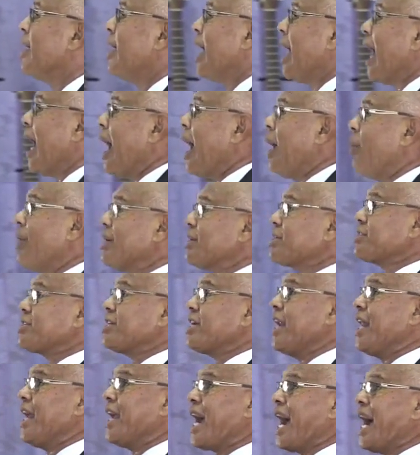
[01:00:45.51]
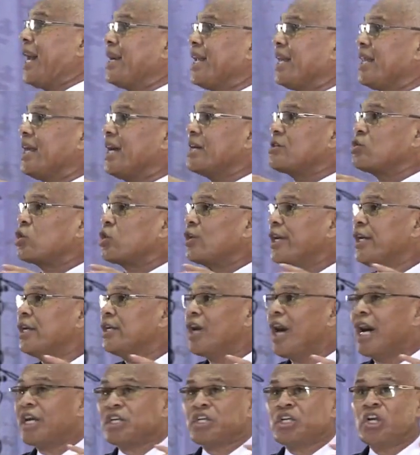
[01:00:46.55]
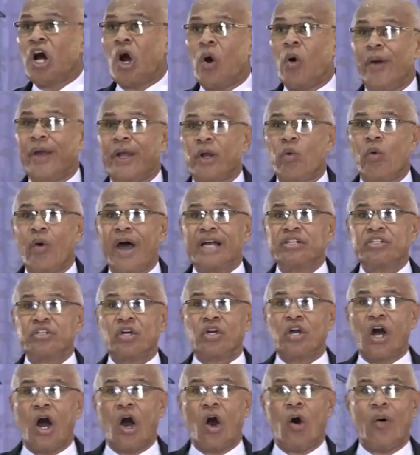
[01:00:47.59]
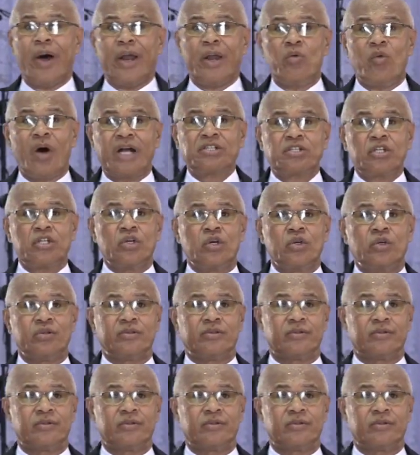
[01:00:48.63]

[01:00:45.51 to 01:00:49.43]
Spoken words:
I was sitting under the tree, not knowing where to go and what to do.